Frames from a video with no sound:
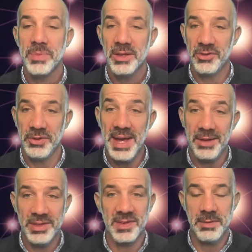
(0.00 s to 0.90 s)
So now
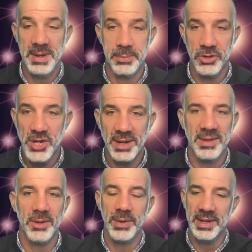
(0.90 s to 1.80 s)
this can be
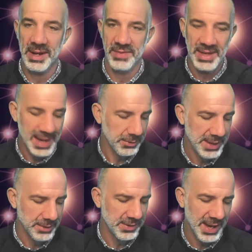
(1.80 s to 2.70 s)
projected, we can have the
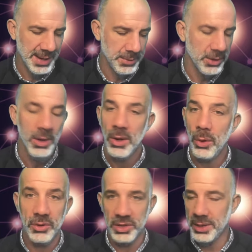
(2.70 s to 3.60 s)
countdown timer,
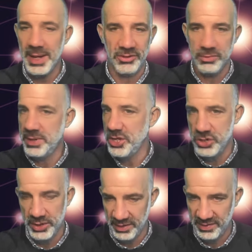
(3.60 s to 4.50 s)
or the classroom
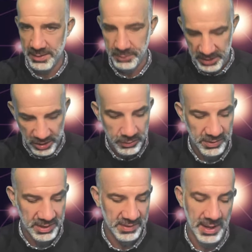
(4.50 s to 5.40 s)
teacher can simply use
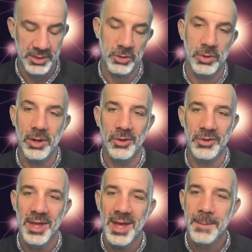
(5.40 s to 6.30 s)
this on their own,
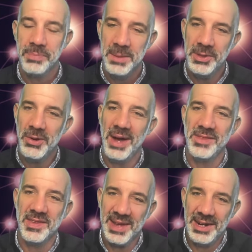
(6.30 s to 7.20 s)
but you have
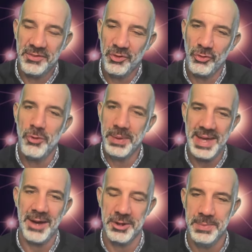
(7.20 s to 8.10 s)
this kind of group
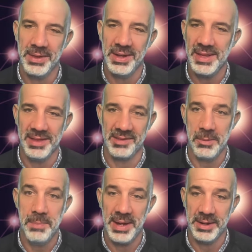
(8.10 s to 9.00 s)
accountability that's
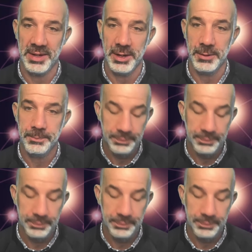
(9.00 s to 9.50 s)
embedded here.